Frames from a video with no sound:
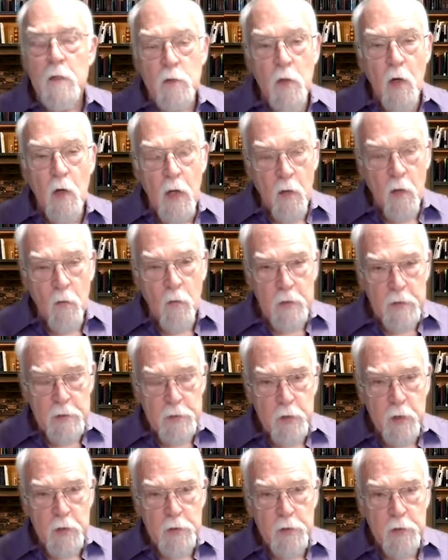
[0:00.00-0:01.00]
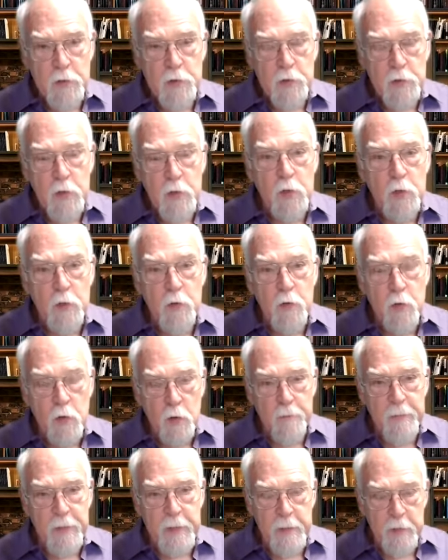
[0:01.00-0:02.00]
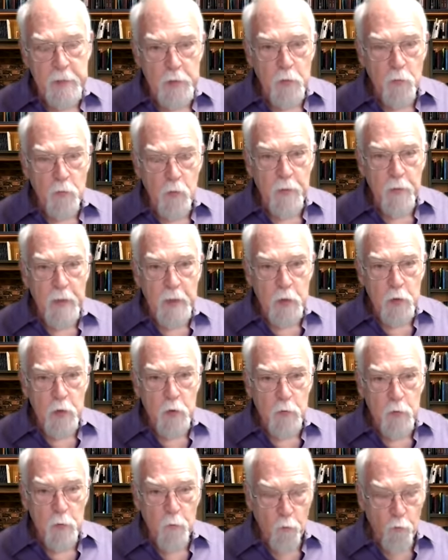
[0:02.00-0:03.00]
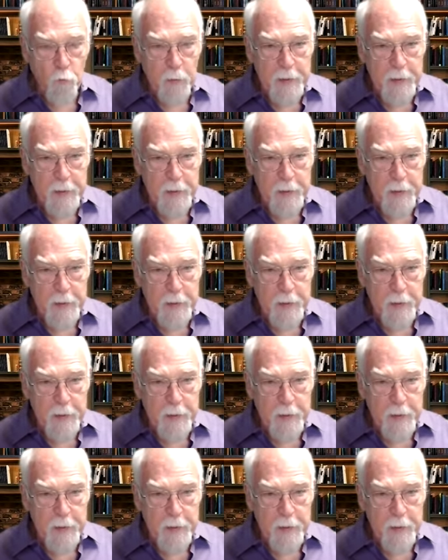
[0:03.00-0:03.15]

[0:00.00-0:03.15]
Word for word: So I want to start to secure a little bit into what we can do with